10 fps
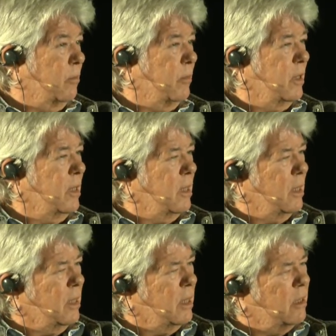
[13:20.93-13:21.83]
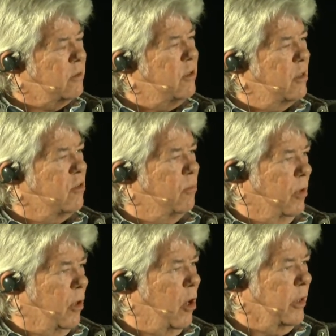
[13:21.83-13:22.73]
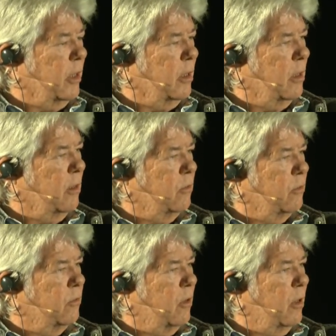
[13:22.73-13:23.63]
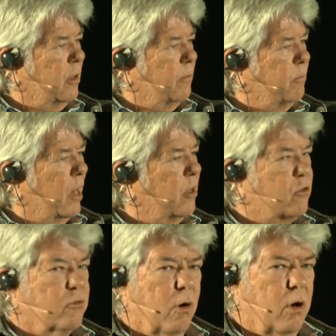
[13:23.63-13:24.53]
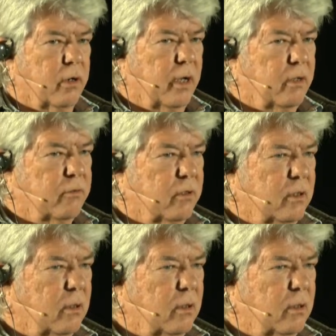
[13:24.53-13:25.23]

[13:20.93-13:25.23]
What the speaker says: his sense of belonging is not as strong as